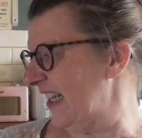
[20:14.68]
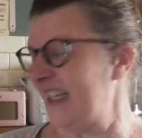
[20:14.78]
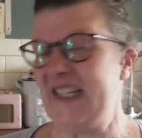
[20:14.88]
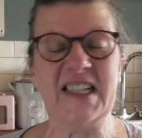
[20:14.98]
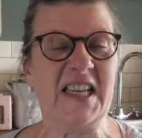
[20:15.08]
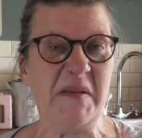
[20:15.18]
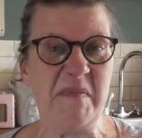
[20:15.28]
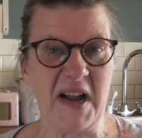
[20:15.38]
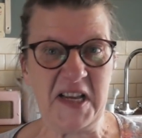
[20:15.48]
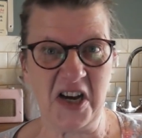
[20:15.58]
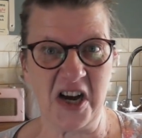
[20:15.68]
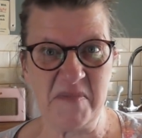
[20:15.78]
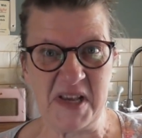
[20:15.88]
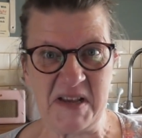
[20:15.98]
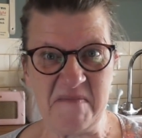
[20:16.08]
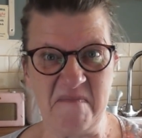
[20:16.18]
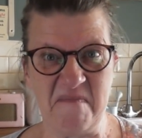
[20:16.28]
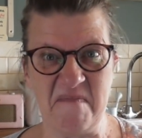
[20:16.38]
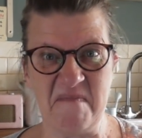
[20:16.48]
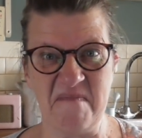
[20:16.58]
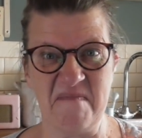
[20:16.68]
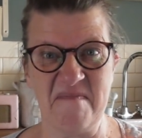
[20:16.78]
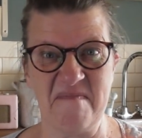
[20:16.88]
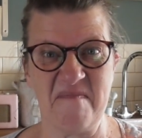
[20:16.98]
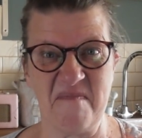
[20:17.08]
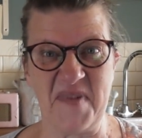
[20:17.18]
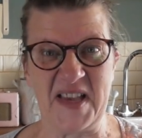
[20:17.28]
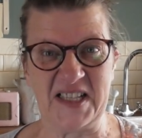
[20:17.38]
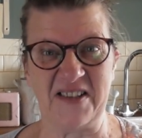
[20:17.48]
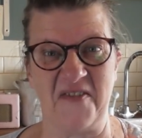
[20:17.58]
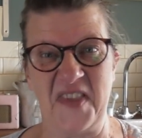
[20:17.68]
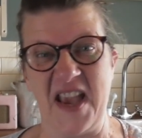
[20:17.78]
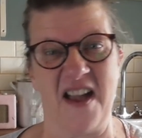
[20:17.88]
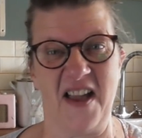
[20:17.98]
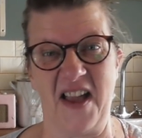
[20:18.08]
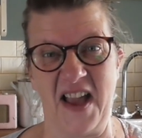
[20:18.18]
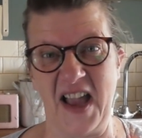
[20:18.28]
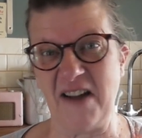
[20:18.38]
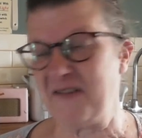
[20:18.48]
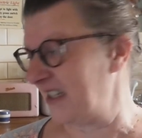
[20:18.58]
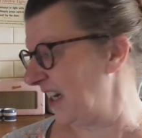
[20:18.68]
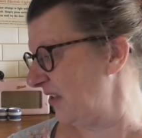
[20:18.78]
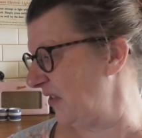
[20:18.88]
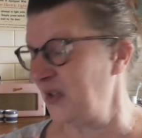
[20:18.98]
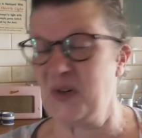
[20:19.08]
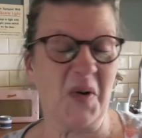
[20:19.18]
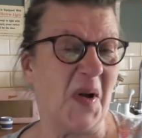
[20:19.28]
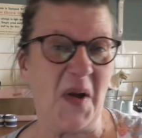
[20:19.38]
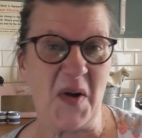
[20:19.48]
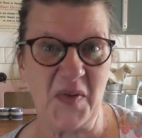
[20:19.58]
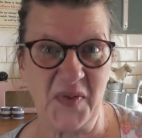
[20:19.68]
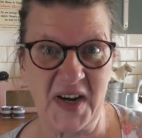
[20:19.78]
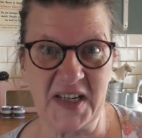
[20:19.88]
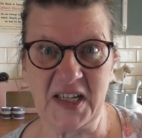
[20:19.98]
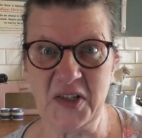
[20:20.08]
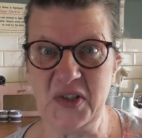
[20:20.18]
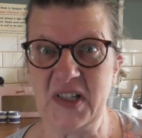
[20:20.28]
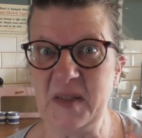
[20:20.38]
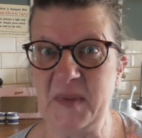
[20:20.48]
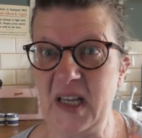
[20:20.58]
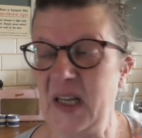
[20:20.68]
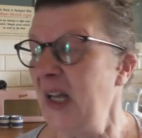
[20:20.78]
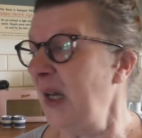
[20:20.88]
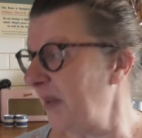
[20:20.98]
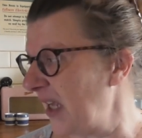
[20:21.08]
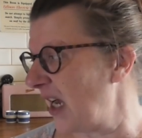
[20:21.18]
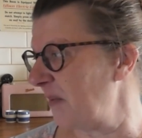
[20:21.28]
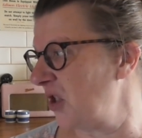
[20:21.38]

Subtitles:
yucky bicarb-y bits on the outside of the door. Fine, I'll do that in a minute. But yeah, I'm